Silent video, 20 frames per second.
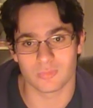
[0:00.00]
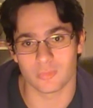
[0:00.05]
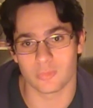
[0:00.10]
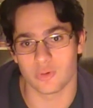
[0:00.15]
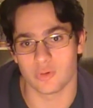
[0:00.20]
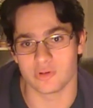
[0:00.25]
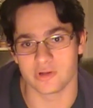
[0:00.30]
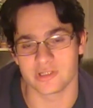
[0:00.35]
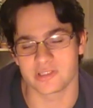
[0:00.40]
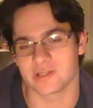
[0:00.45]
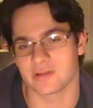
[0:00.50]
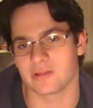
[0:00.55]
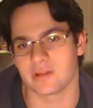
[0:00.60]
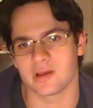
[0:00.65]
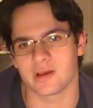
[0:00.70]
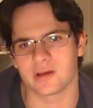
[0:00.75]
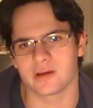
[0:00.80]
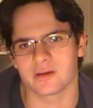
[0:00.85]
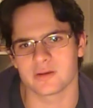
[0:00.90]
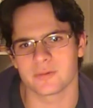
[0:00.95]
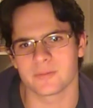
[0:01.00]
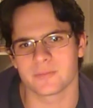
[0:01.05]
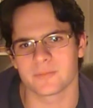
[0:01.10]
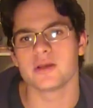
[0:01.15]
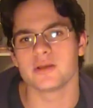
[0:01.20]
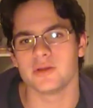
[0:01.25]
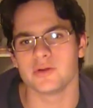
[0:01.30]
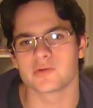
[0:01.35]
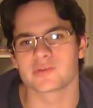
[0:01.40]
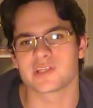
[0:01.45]
Or isn't there?
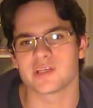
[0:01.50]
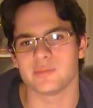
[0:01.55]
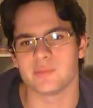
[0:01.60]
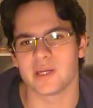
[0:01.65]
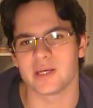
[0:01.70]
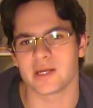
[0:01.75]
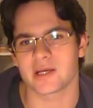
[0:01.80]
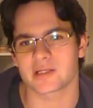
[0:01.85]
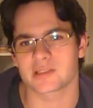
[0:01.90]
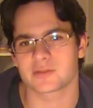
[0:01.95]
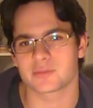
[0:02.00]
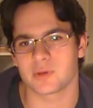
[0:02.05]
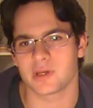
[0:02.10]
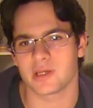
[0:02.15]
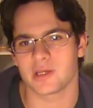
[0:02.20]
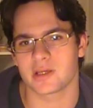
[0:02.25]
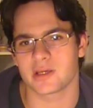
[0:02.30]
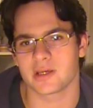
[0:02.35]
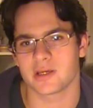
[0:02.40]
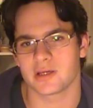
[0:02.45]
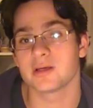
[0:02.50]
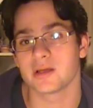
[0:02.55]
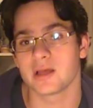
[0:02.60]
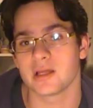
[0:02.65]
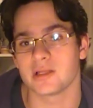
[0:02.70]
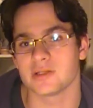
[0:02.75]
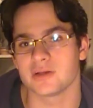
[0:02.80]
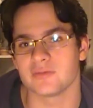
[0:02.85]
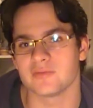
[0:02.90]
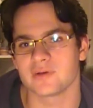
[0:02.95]
You'll see me next week,
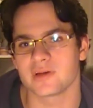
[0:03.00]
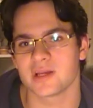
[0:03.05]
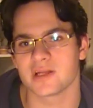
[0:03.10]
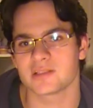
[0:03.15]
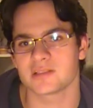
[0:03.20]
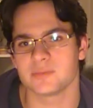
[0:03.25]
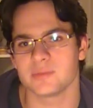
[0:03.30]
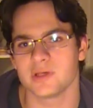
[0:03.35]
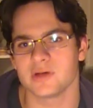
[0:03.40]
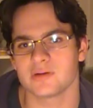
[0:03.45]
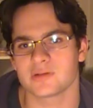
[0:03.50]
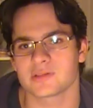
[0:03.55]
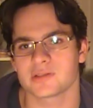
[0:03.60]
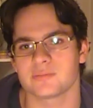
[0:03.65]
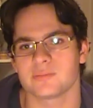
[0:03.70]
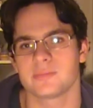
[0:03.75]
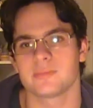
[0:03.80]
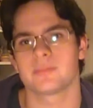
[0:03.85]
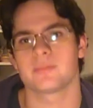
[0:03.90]
and don't forget to be awesome.